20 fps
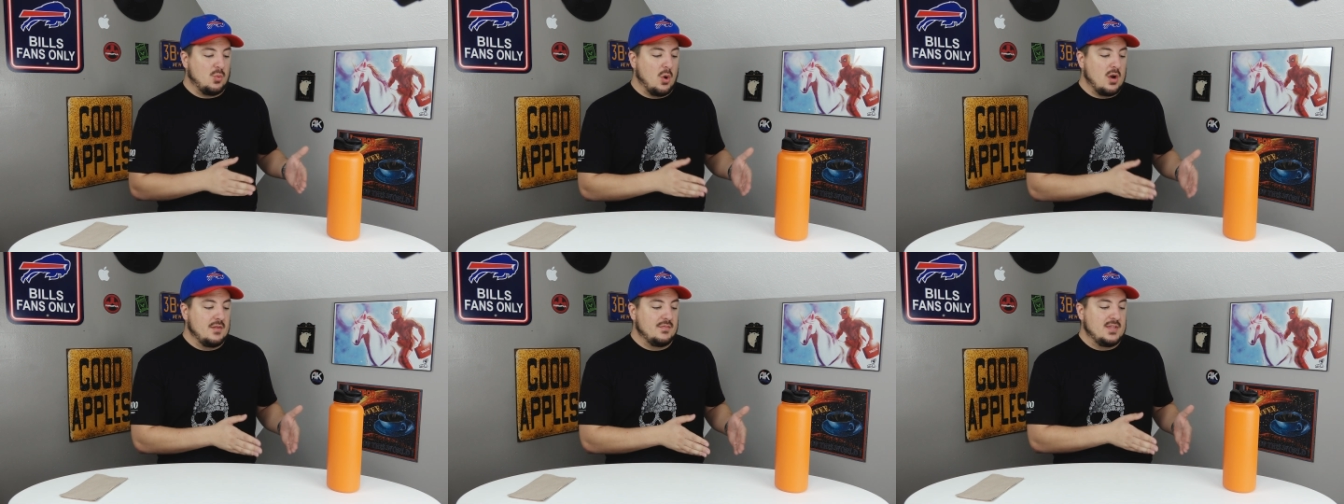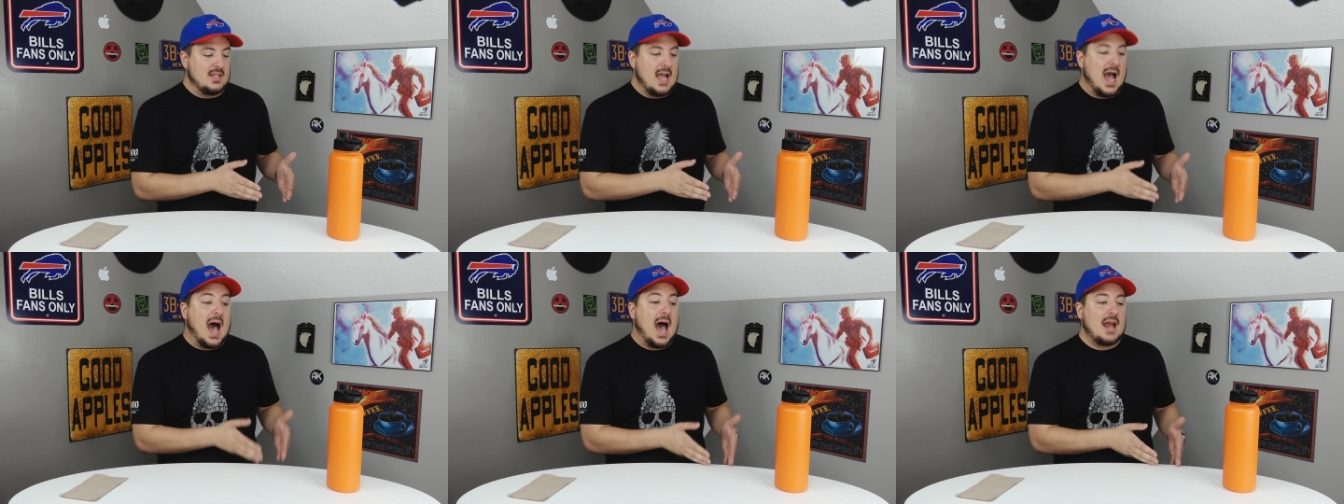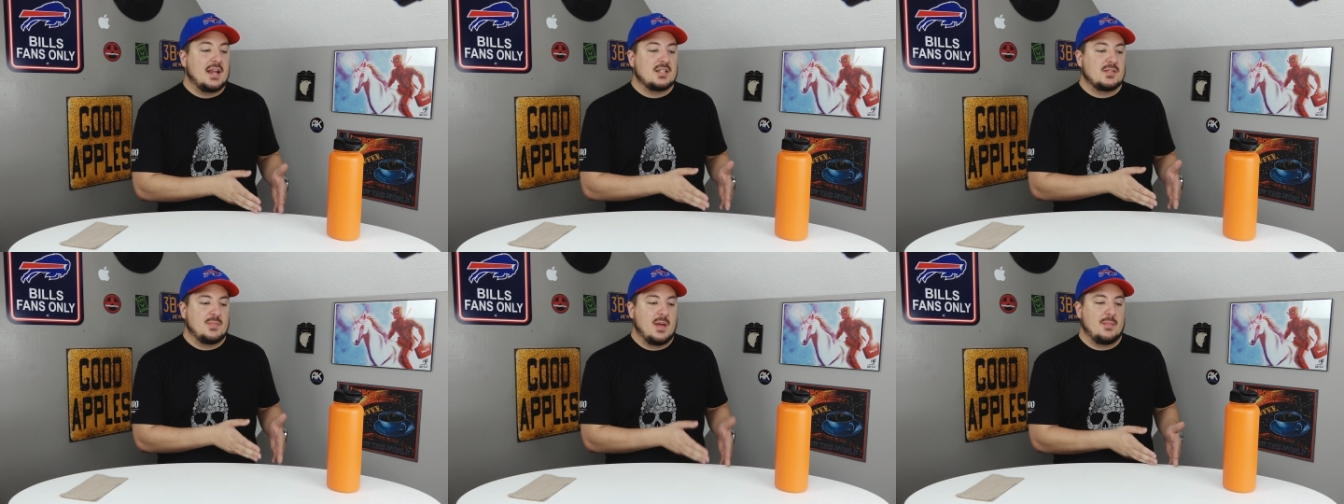one of the
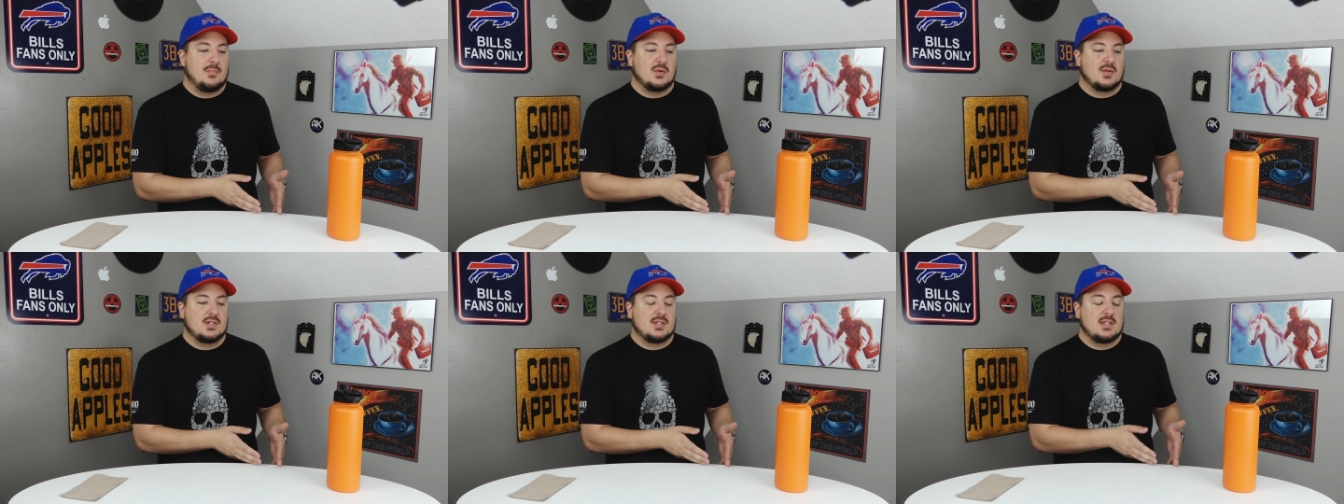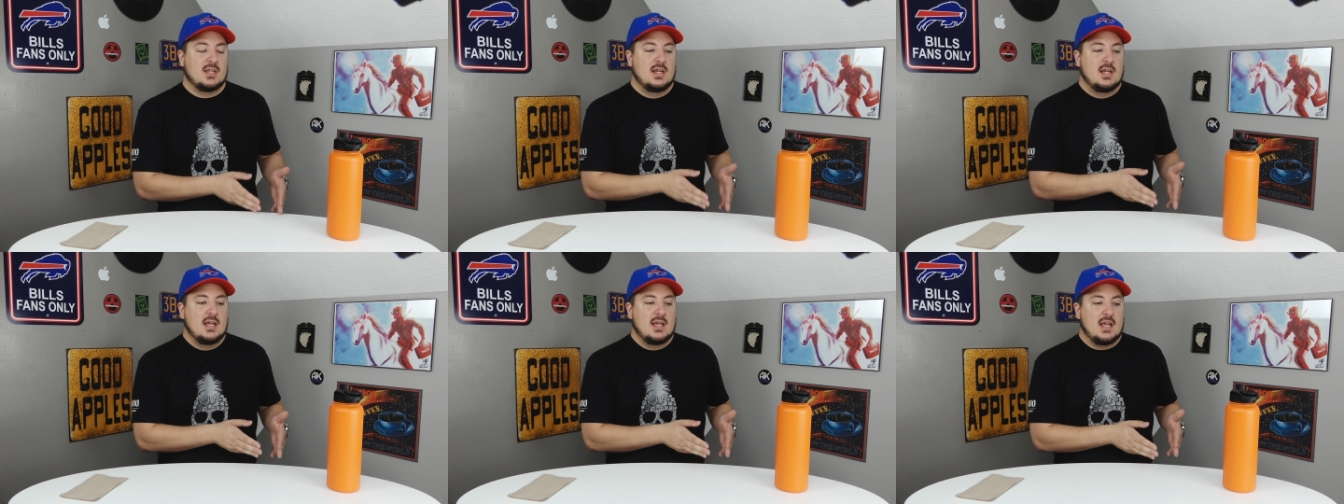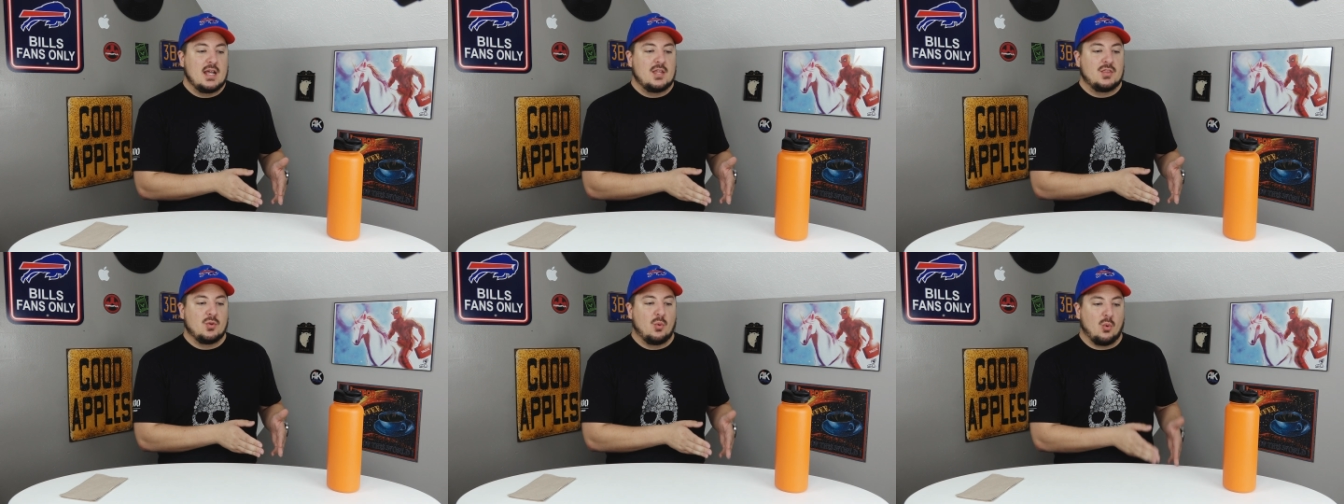hottest peppers
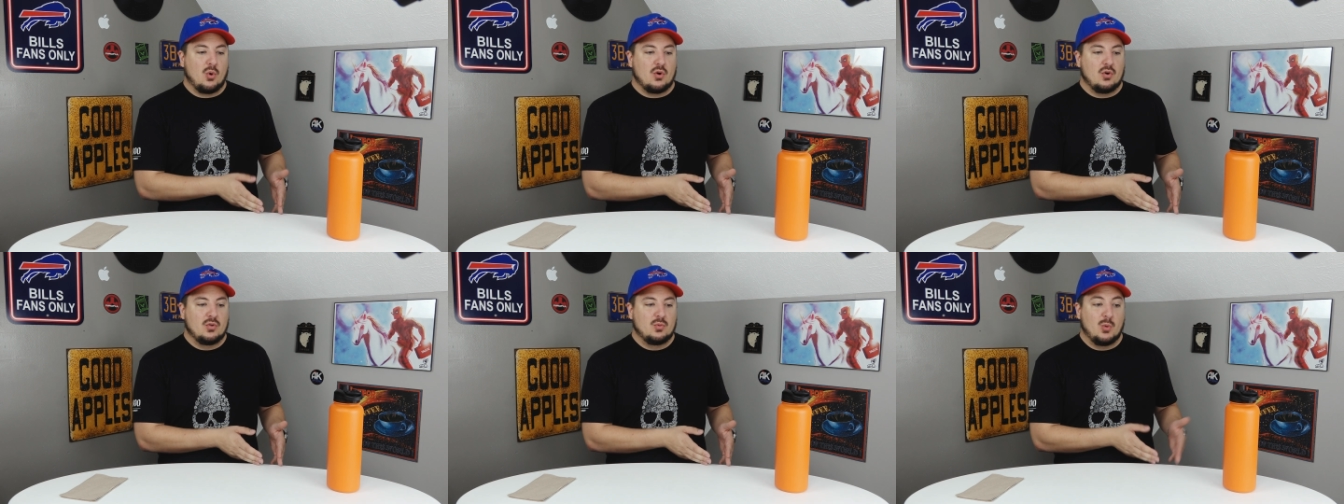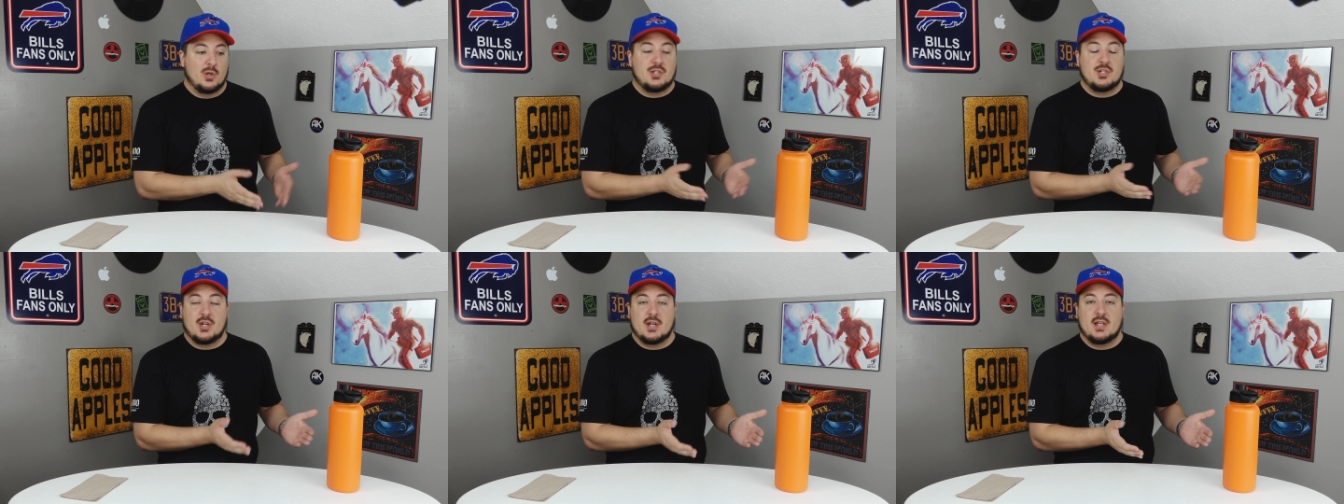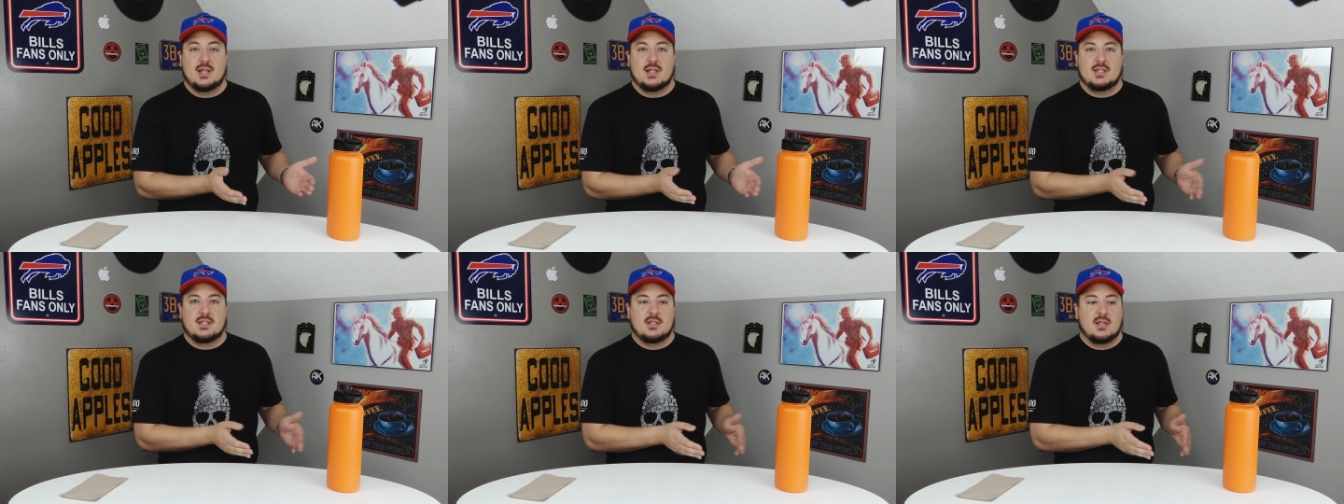in the world, which it
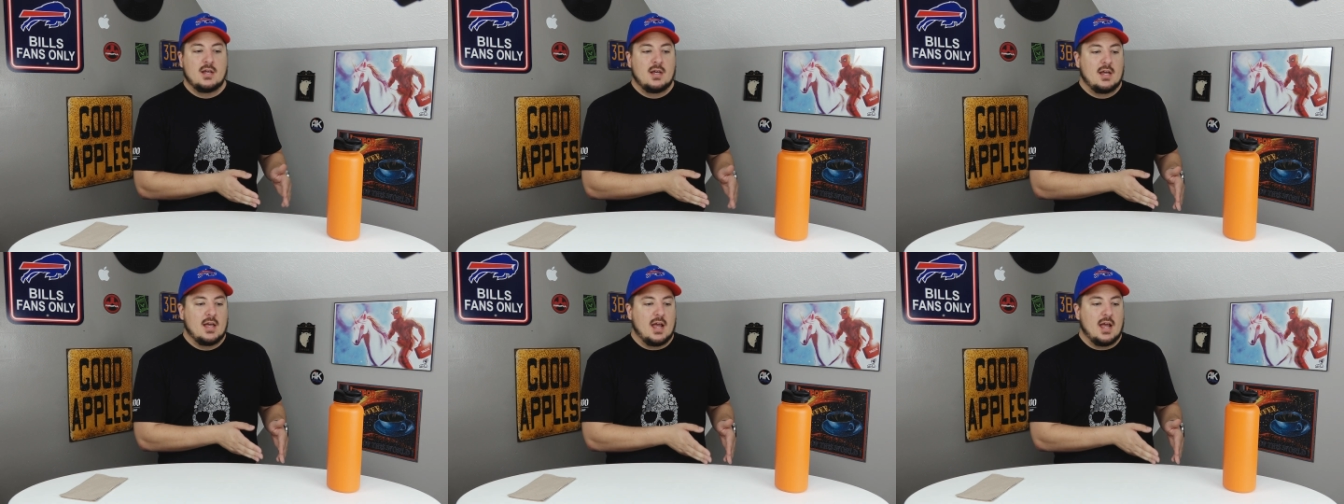is,